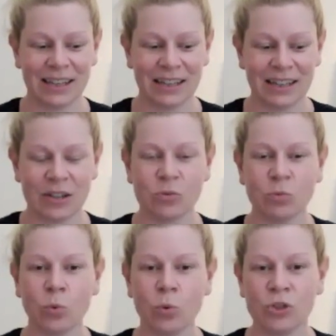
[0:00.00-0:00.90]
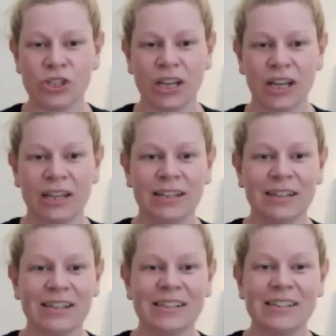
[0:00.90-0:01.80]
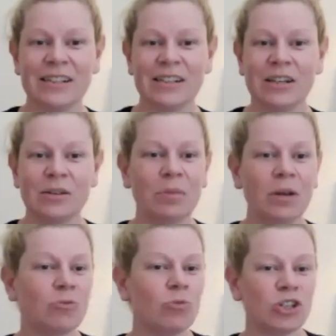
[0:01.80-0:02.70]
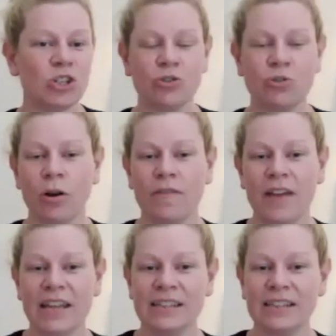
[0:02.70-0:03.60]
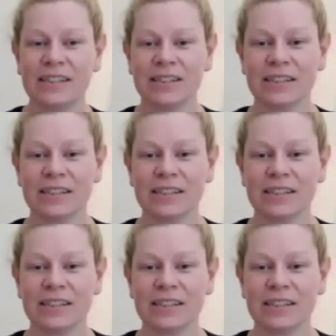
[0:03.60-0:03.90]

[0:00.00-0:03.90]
and water as the blood rushes through our veins.